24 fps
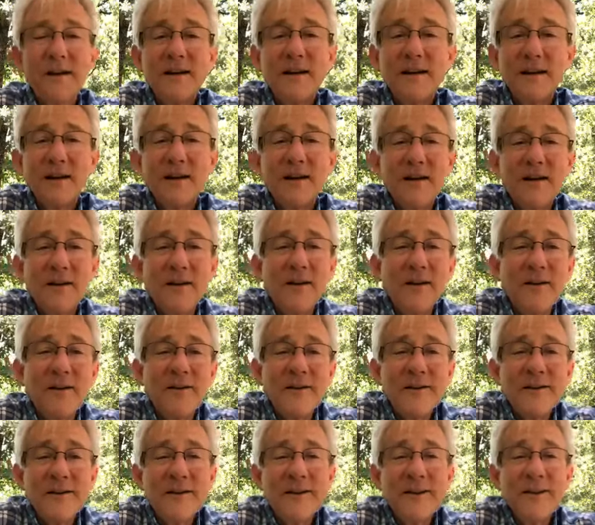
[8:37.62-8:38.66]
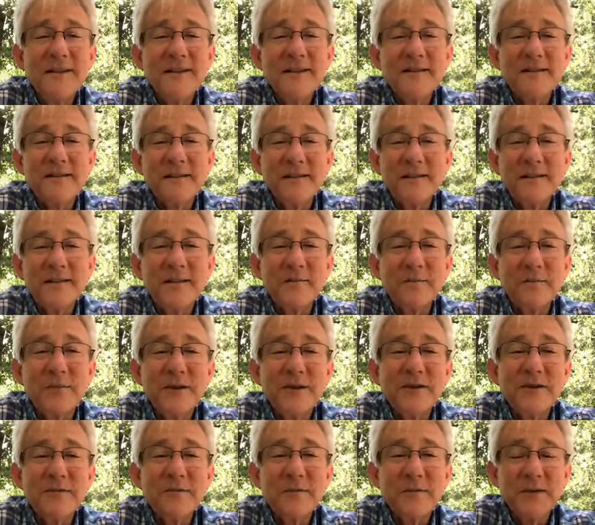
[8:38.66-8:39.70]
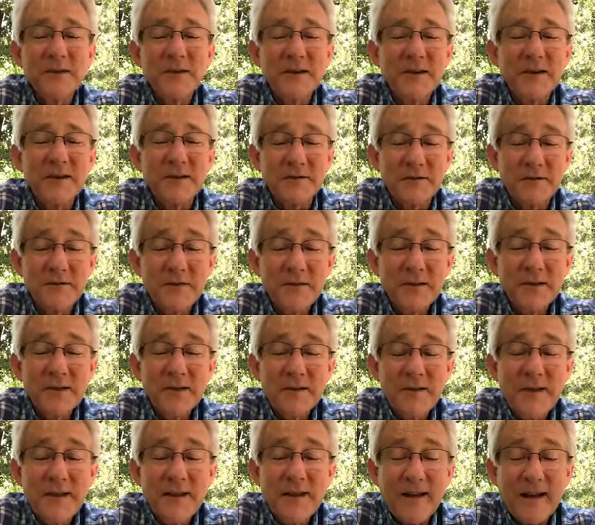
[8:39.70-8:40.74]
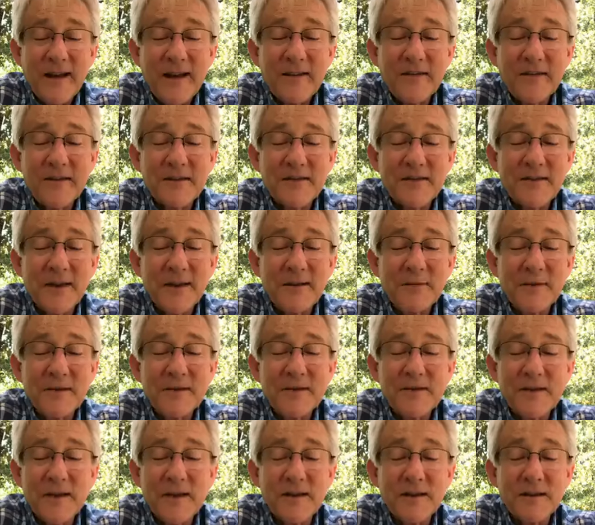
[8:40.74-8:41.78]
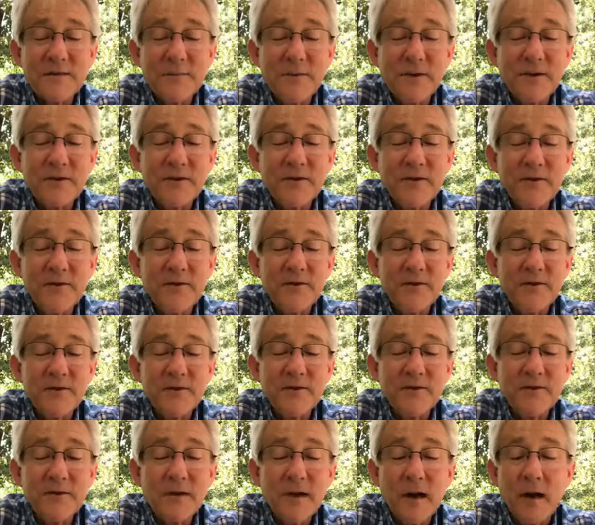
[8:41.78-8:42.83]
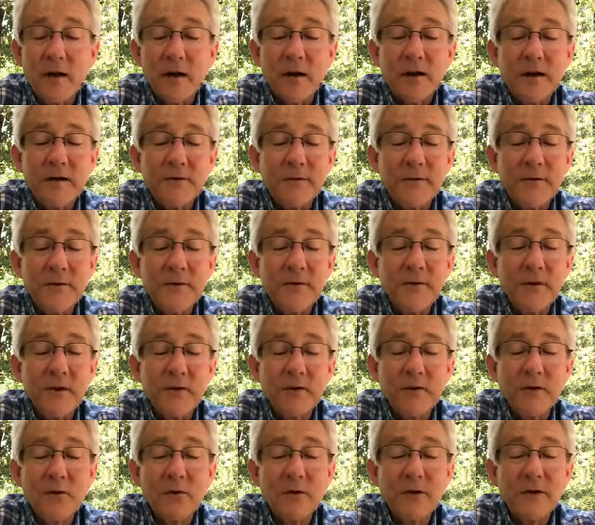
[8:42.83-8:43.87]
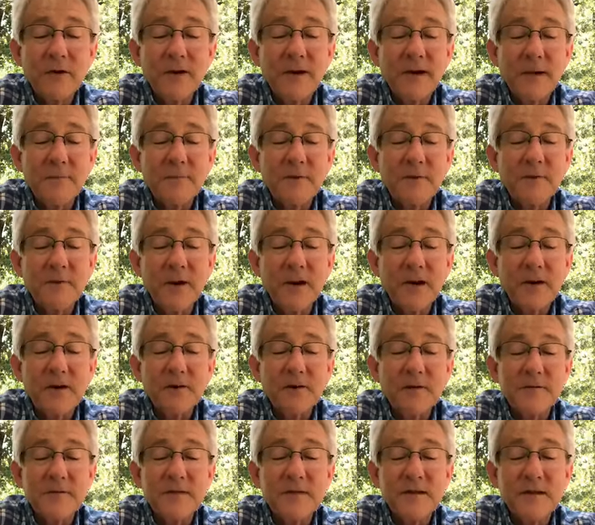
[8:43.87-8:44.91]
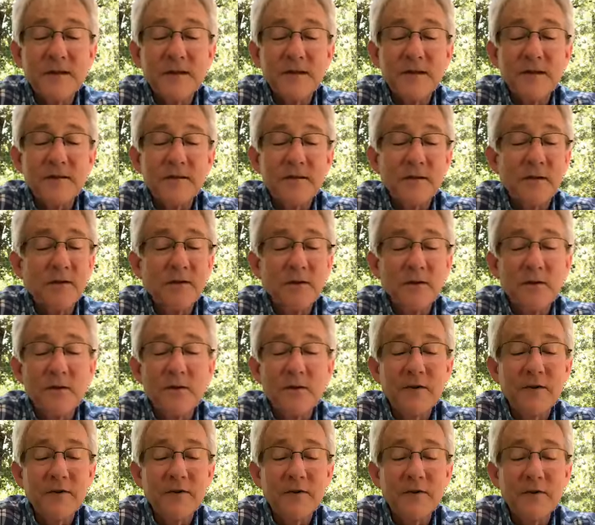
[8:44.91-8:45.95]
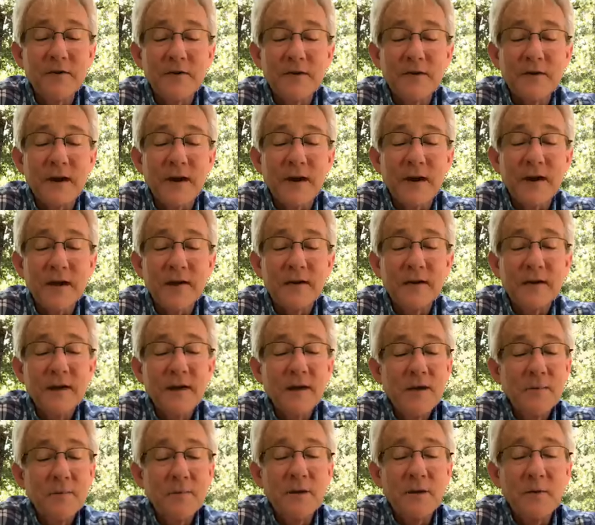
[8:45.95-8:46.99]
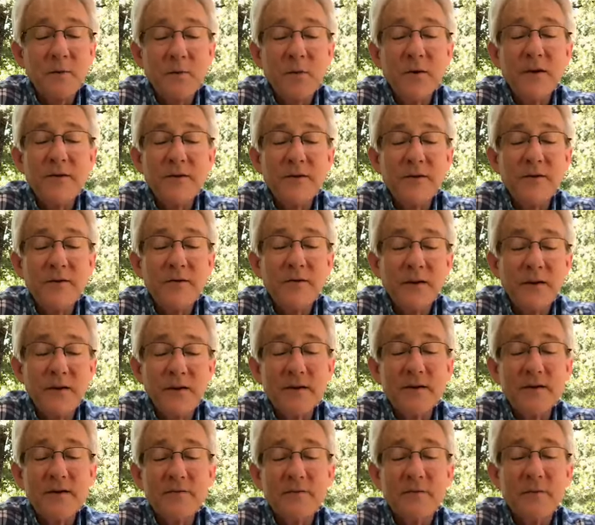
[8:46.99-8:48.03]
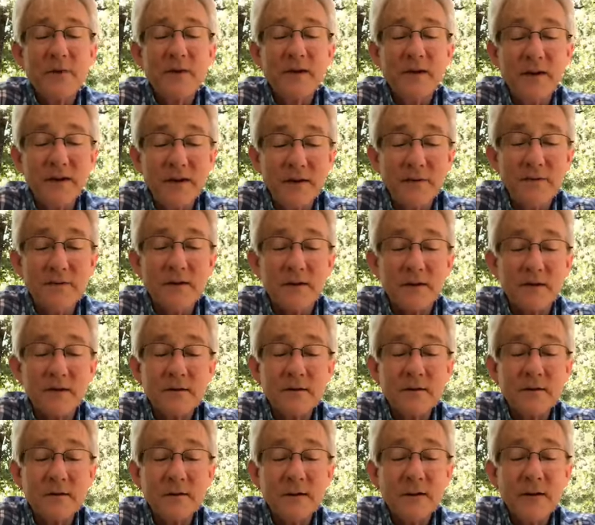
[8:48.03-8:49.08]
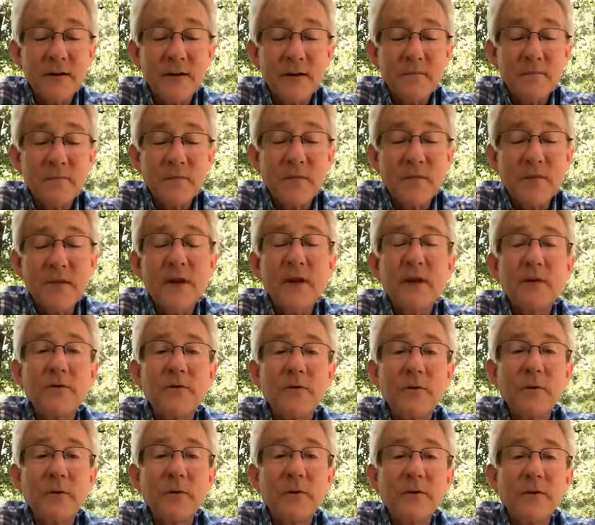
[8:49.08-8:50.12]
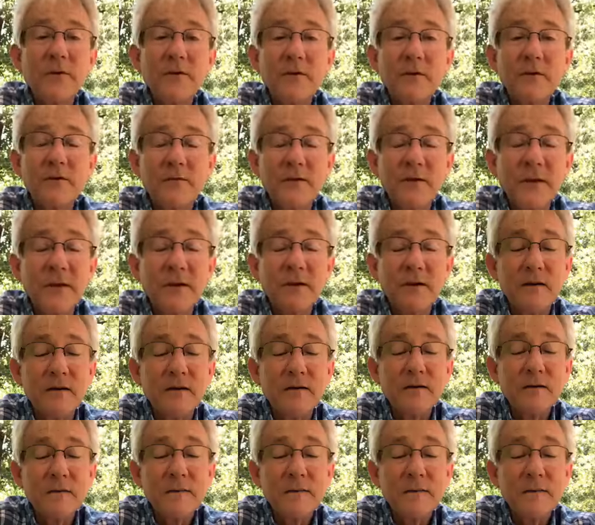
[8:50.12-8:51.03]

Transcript: all you need is a little bit of relief. And the psalmist says, "But you, or if you, O Lord, kept a record of sins, O Lord, who could stand? But with you there is forgiveness. Therefore you are feared."